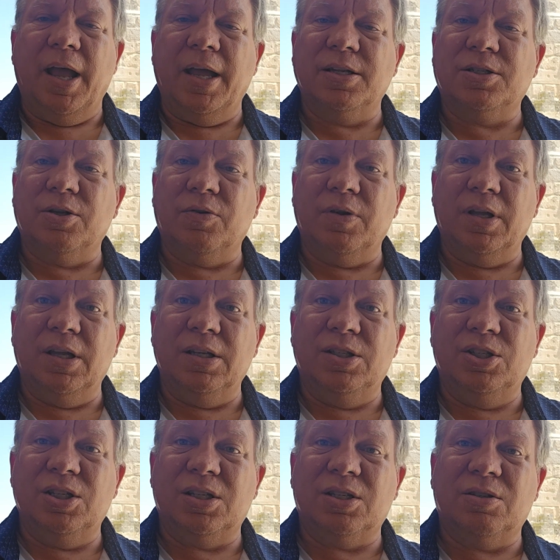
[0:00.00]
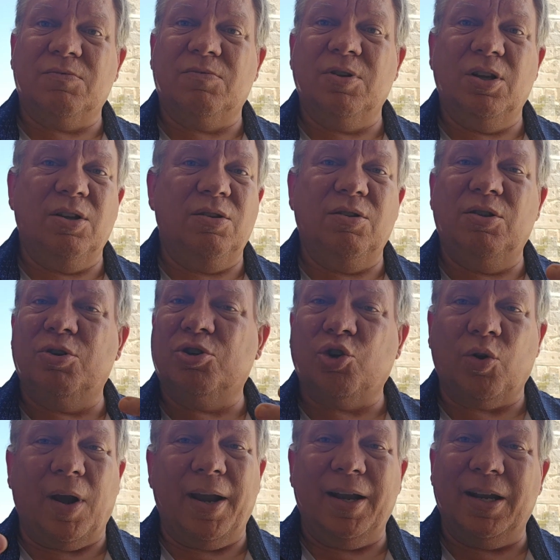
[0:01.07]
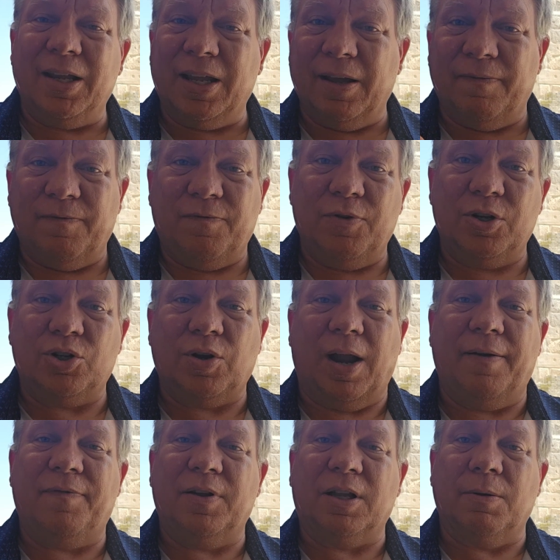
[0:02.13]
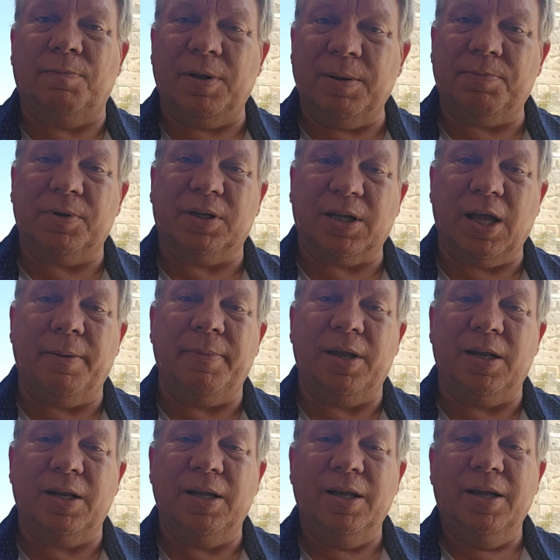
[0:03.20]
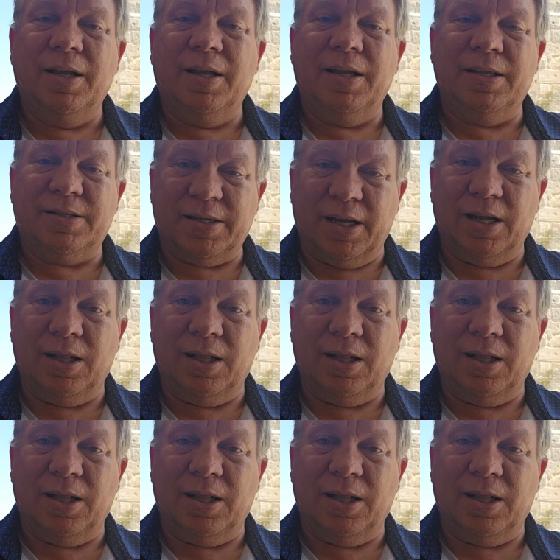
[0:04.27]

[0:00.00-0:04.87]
And so it's just, they're trying to get foot traffic and people to come in and say